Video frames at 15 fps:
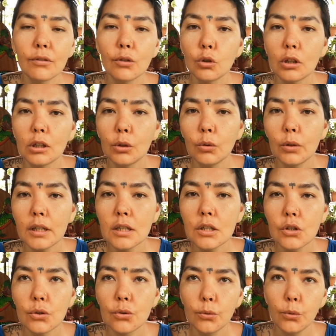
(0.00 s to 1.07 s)
if you're
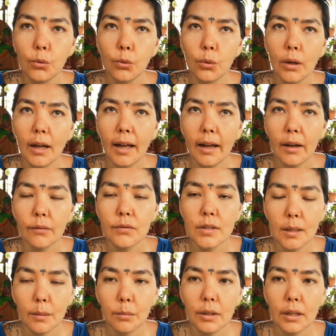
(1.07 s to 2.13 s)
looking to have
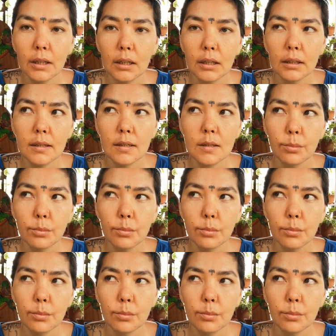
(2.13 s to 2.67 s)
something